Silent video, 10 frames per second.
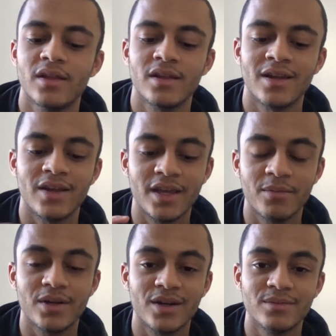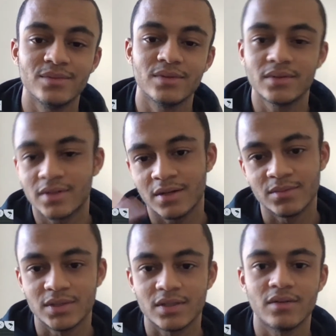Now here
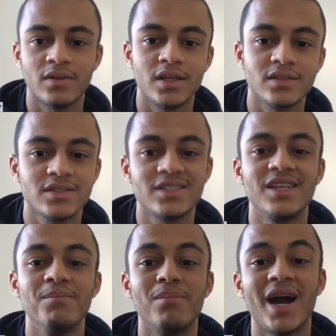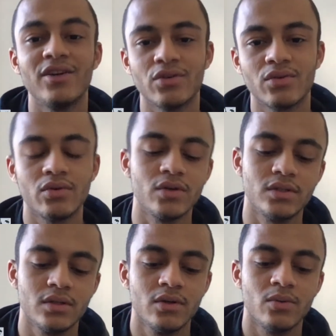comes the C minor chord,
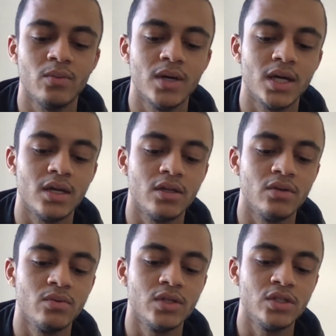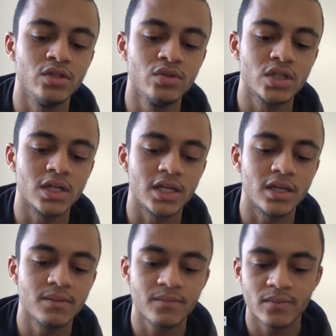where you would
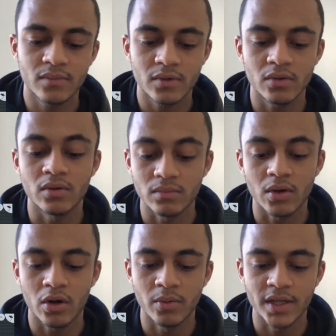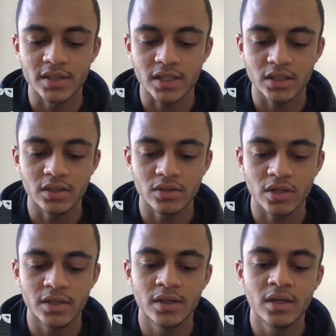usually, or always actually, sorry,
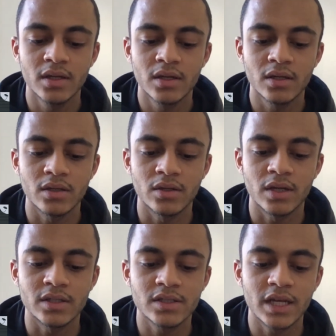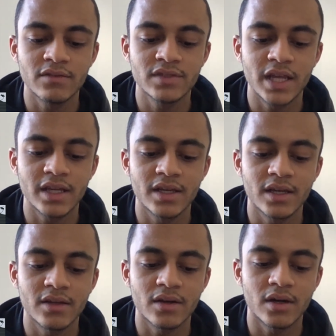instead of
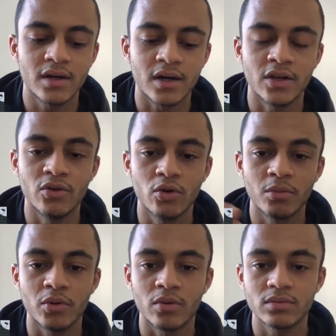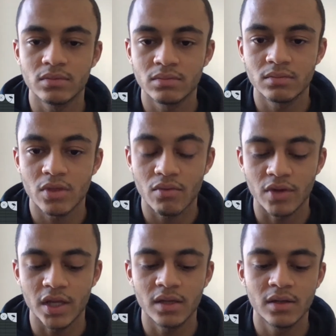taking a normal
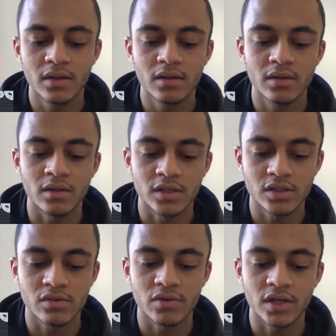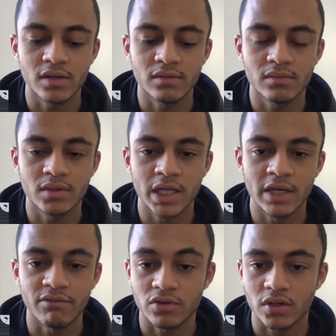3, this 3, if
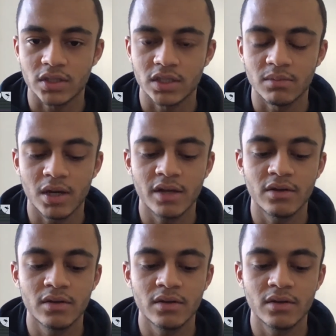we're talking C minor,